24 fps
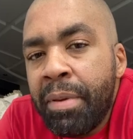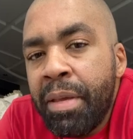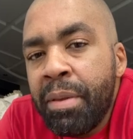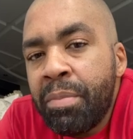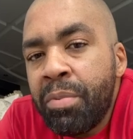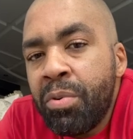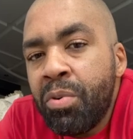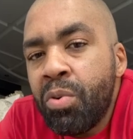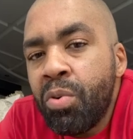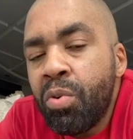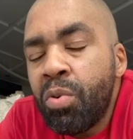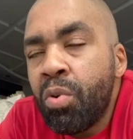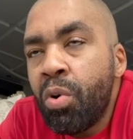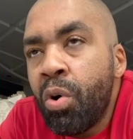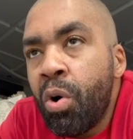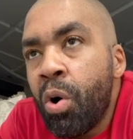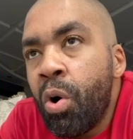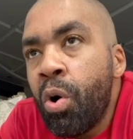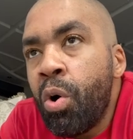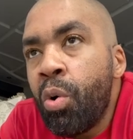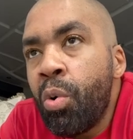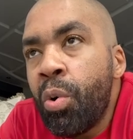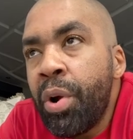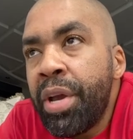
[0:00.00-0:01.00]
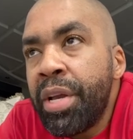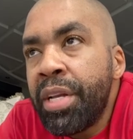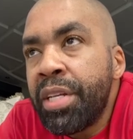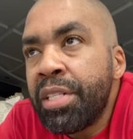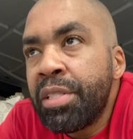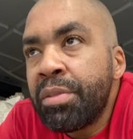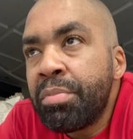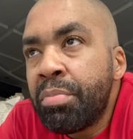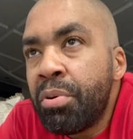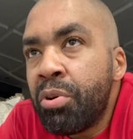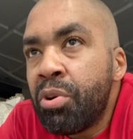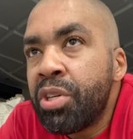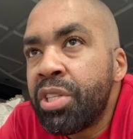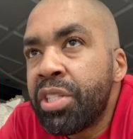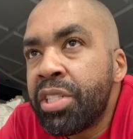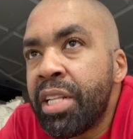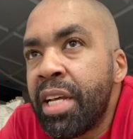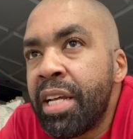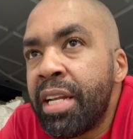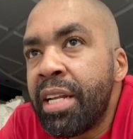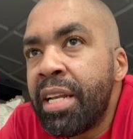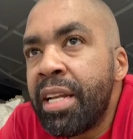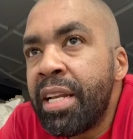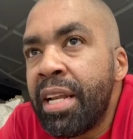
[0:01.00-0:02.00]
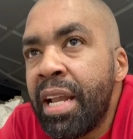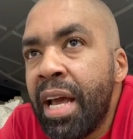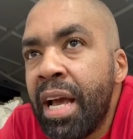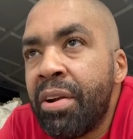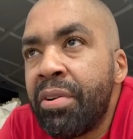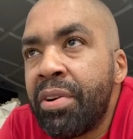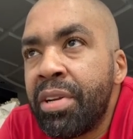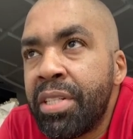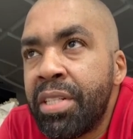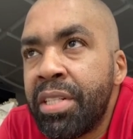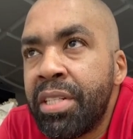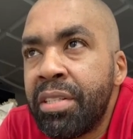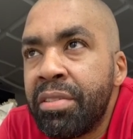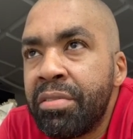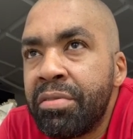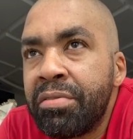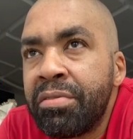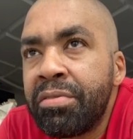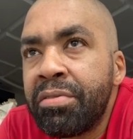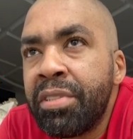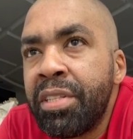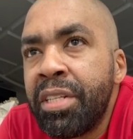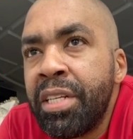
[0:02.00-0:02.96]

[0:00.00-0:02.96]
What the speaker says: people who always push that narrative